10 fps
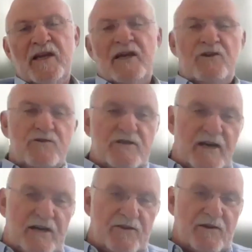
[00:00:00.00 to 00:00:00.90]
those
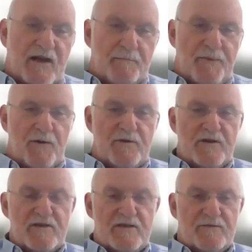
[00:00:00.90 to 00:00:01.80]
other
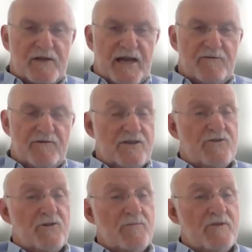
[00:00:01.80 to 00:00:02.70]
components of language in
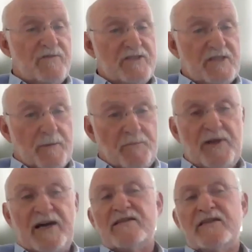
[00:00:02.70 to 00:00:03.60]
terms of its
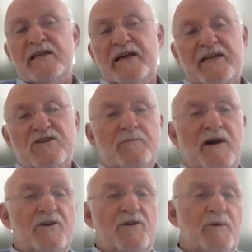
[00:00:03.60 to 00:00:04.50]
complexity and its
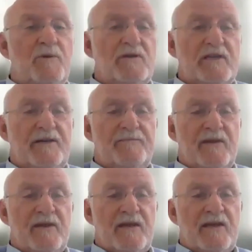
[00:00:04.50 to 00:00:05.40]
malleability.
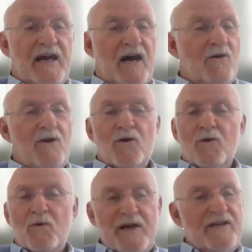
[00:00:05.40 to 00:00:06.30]
Now,
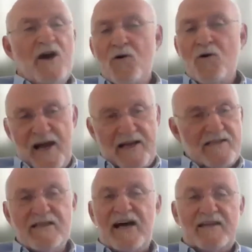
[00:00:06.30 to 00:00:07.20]
we know
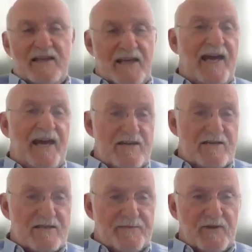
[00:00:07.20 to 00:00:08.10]
that's not the
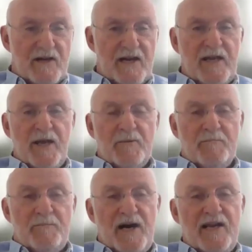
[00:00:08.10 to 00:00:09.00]
case, right?
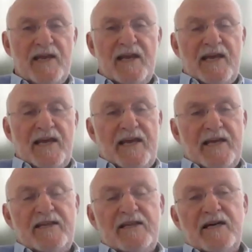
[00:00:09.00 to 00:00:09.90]
But
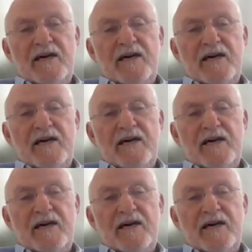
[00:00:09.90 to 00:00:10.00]
it